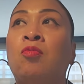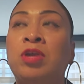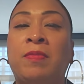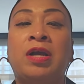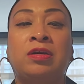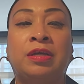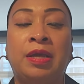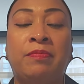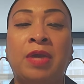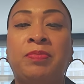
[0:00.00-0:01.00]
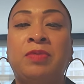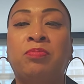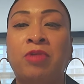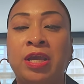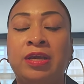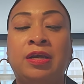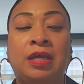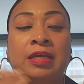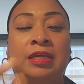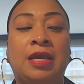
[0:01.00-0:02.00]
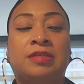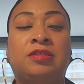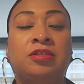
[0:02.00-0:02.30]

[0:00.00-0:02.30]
When am I going to get my big break? Yes,